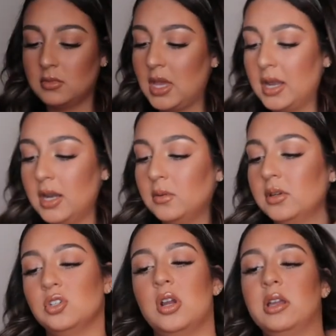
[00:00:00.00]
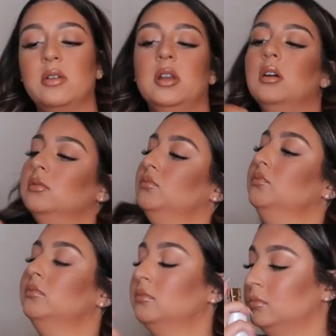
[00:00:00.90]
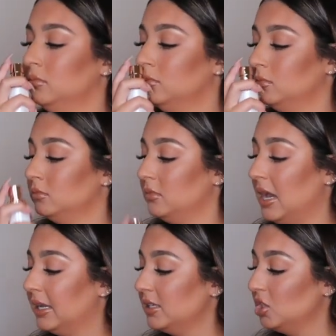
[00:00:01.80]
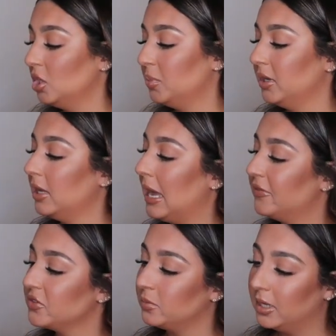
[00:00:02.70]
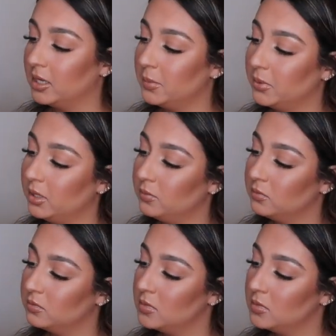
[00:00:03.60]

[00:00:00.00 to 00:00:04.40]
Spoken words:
I kind of want to try it right now. I guess you could put it after makeup, right?